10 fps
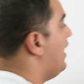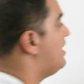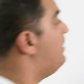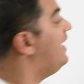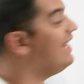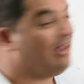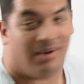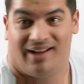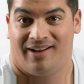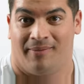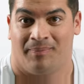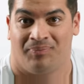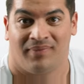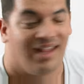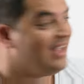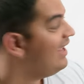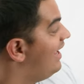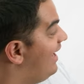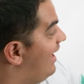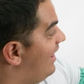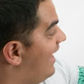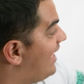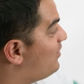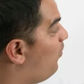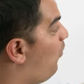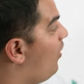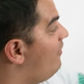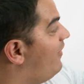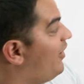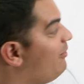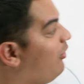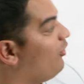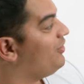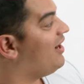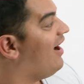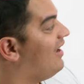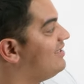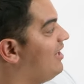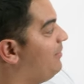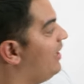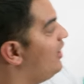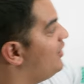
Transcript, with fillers: That's being inhibited. That's one very important concept.